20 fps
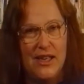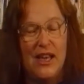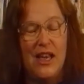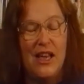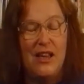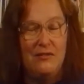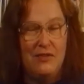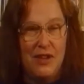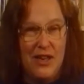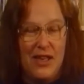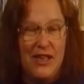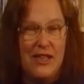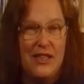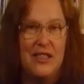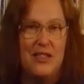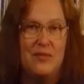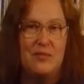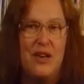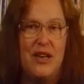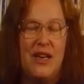It really
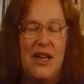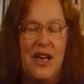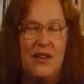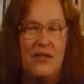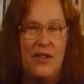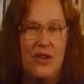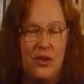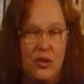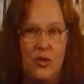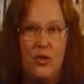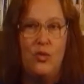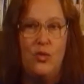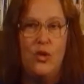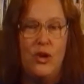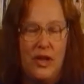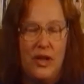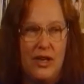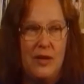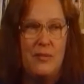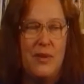does mean having a good
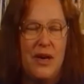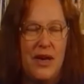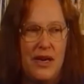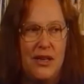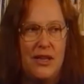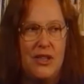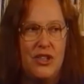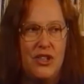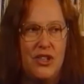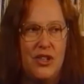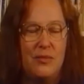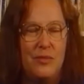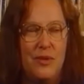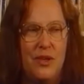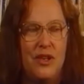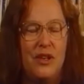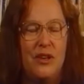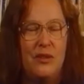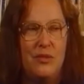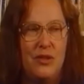working partnership,
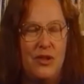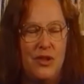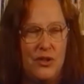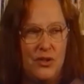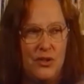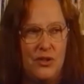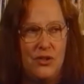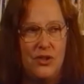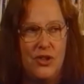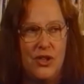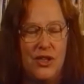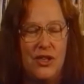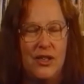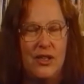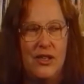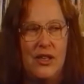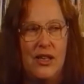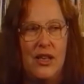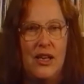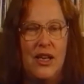you know, with your doctor
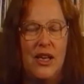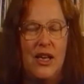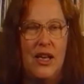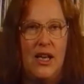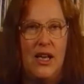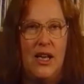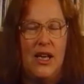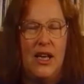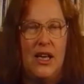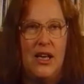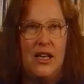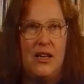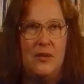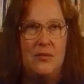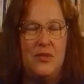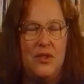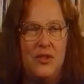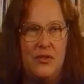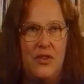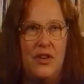
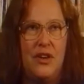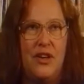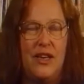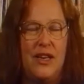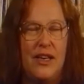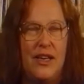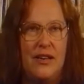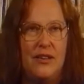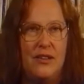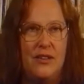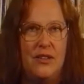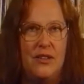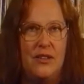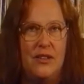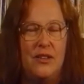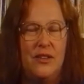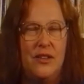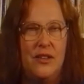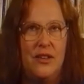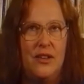to find out,
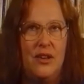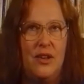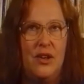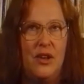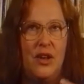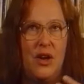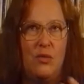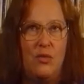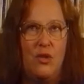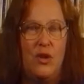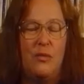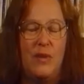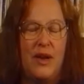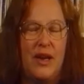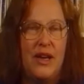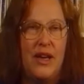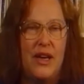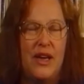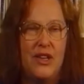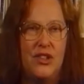you know, what
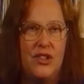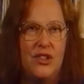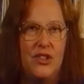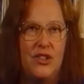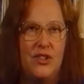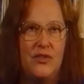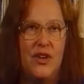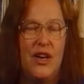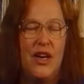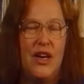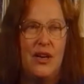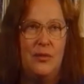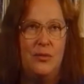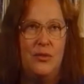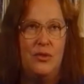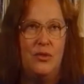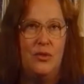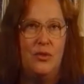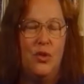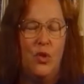medication's
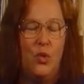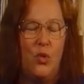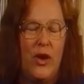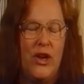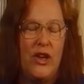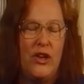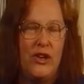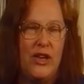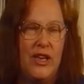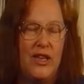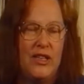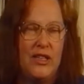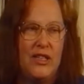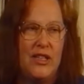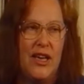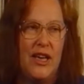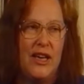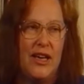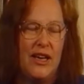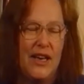available, when you need to
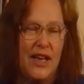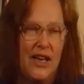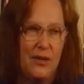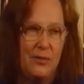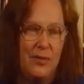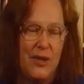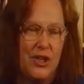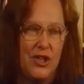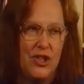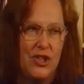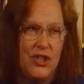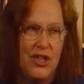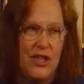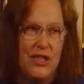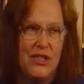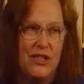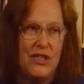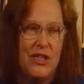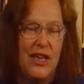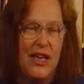take it, how much you
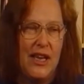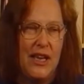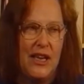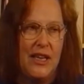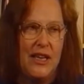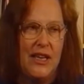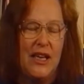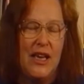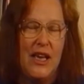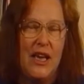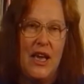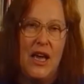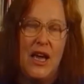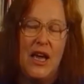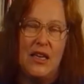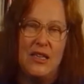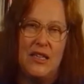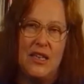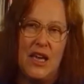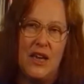need to take,
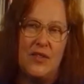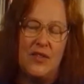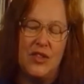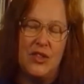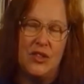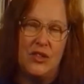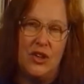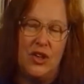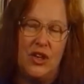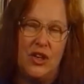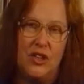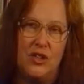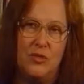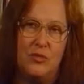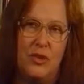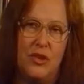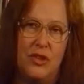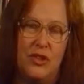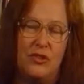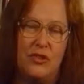and to have a sort of close
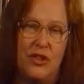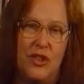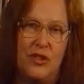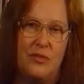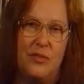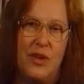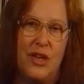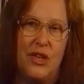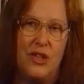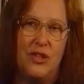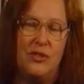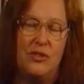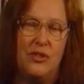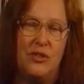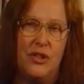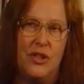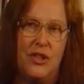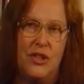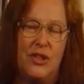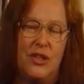monitoring to make sure
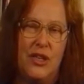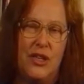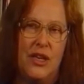that